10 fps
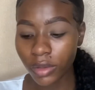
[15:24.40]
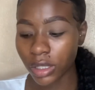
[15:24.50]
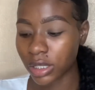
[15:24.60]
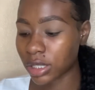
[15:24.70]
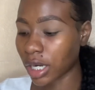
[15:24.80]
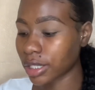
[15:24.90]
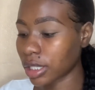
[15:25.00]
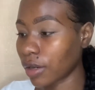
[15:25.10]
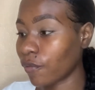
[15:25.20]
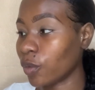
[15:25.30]
start
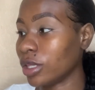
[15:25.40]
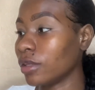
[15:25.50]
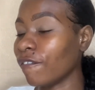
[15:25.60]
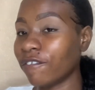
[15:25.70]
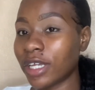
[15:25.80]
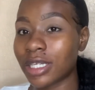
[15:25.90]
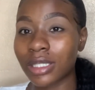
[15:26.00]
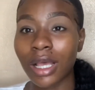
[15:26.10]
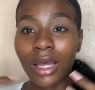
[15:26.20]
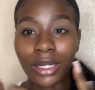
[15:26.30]
off with the face.
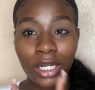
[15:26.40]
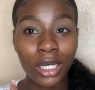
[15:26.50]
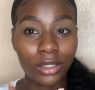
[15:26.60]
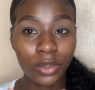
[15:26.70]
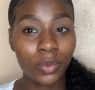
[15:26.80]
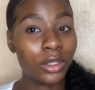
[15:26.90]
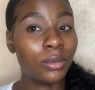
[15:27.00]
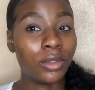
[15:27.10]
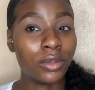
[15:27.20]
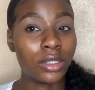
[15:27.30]
Not done with the
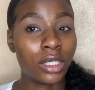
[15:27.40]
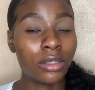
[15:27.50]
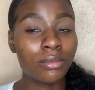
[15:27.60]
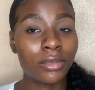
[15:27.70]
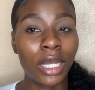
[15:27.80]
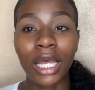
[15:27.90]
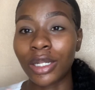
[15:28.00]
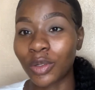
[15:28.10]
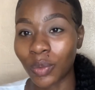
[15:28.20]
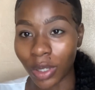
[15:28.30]
brows yet,
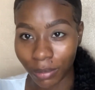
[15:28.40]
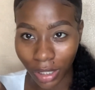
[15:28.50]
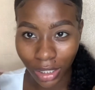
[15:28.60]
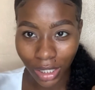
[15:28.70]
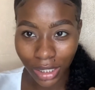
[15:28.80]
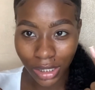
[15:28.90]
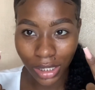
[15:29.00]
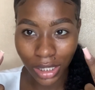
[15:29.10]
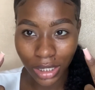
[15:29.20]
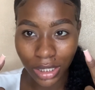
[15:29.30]
and no, I'm not
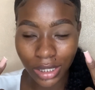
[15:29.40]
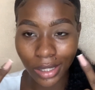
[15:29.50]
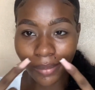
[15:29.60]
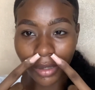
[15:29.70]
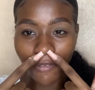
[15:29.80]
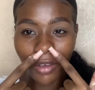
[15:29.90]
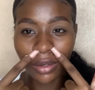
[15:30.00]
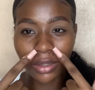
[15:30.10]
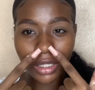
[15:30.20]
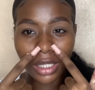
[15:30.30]
concealing the top. I find
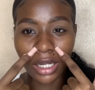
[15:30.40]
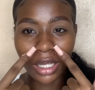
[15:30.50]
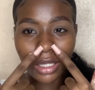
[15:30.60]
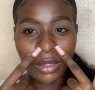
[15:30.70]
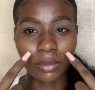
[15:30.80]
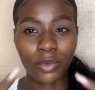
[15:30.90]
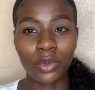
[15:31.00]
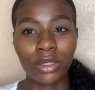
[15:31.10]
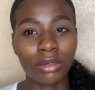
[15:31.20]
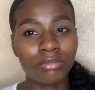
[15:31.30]
out that I like it
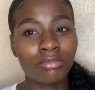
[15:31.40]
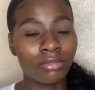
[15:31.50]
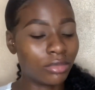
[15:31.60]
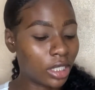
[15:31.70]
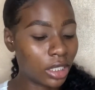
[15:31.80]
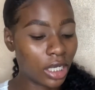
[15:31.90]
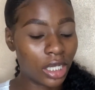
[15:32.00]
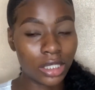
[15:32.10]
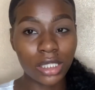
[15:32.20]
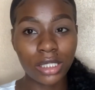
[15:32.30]
more not
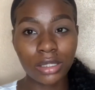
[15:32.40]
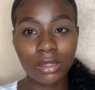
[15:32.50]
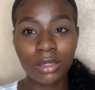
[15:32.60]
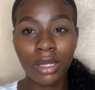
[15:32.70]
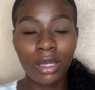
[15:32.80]
concealed